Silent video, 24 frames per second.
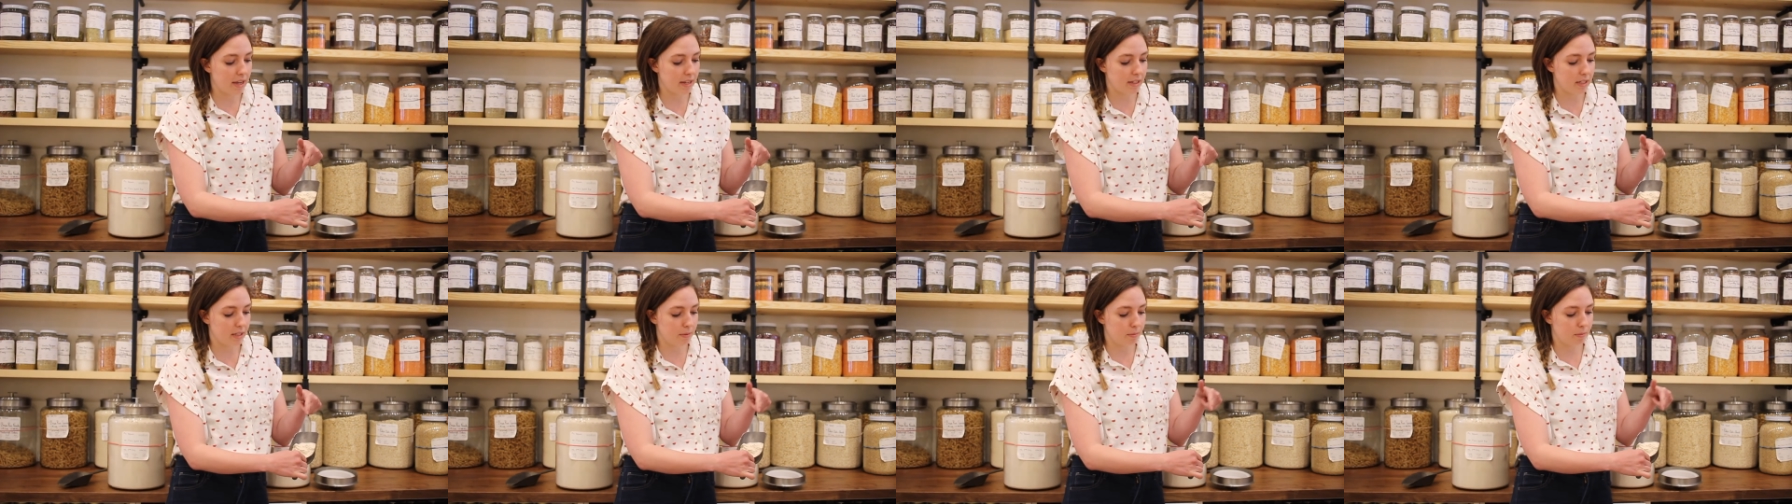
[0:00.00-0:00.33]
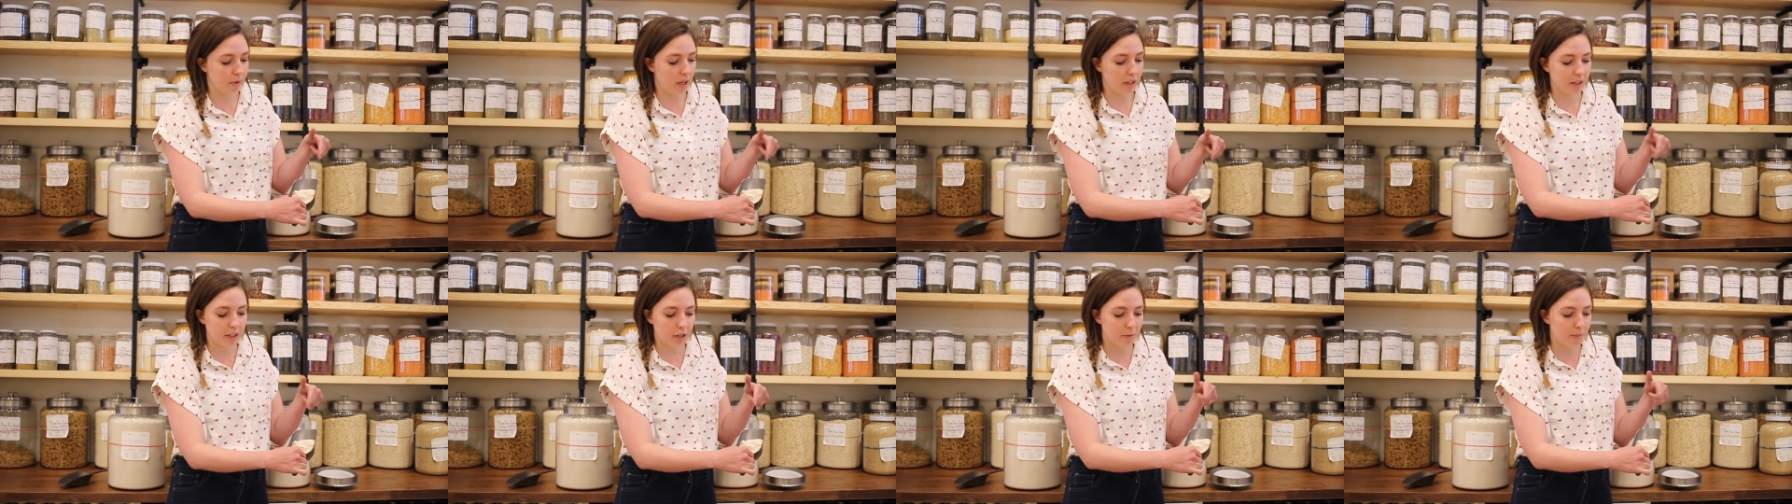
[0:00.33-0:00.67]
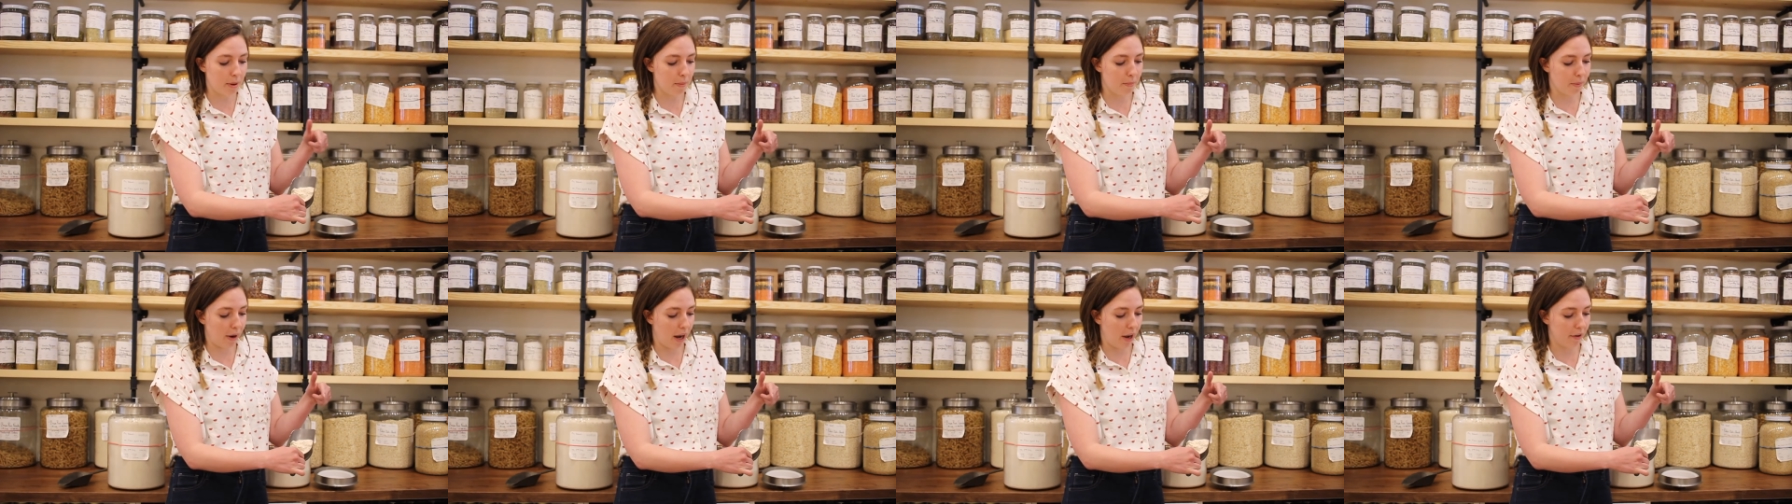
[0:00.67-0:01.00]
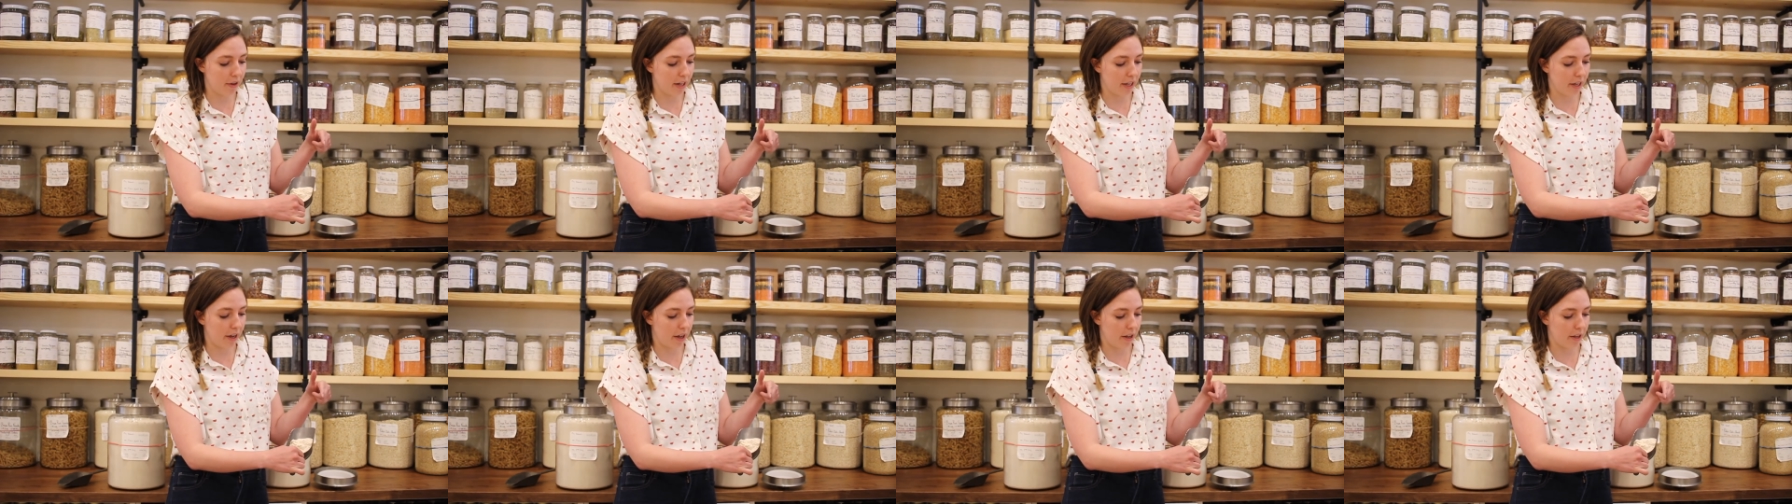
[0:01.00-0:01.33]
It's a little bit
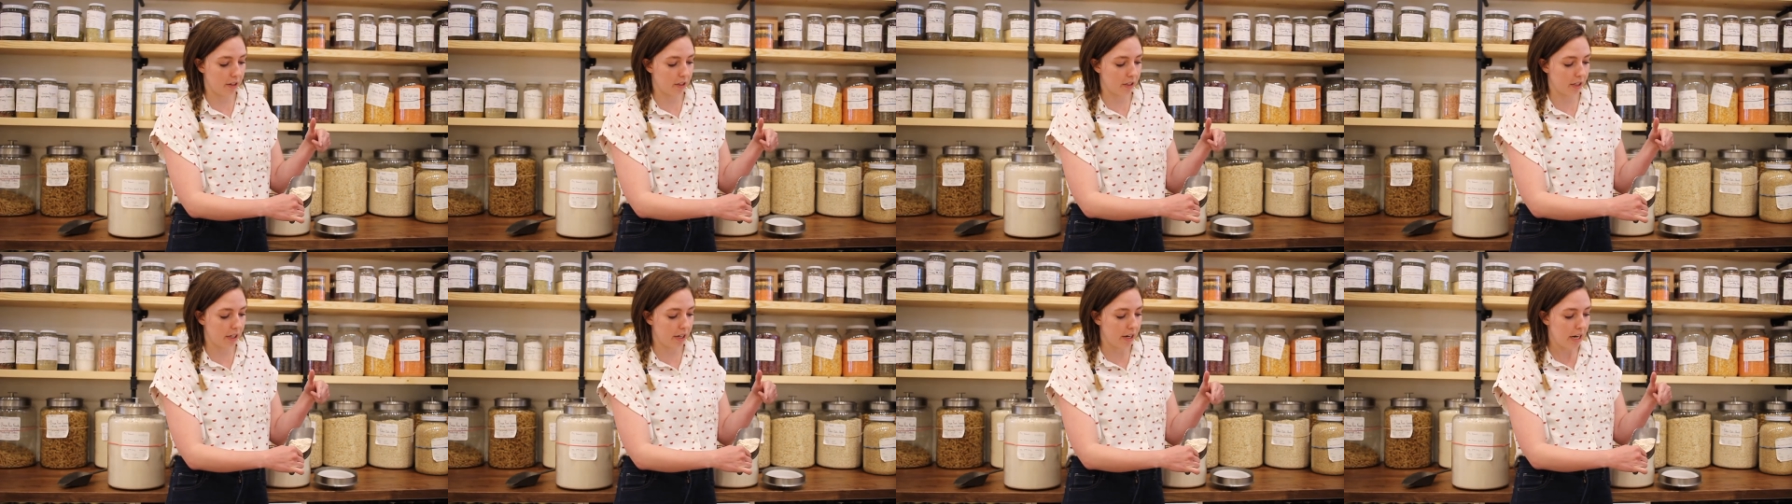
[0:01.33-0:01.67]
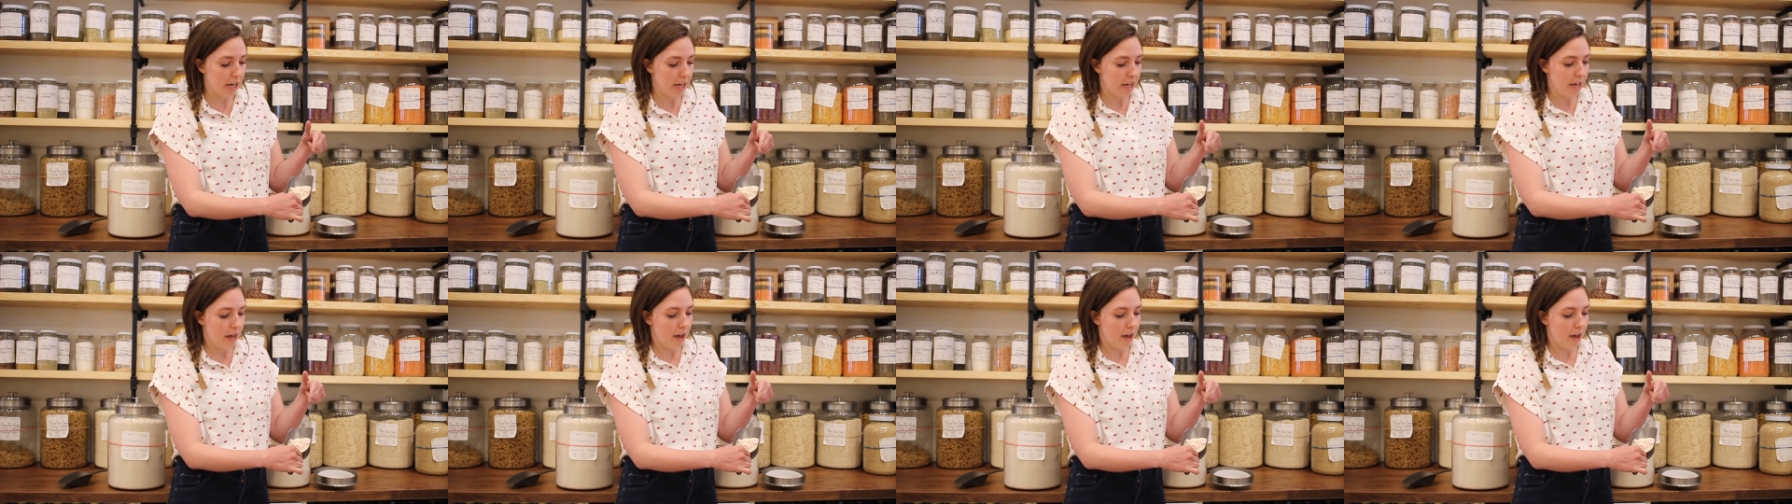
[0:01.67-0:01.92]
brown in color.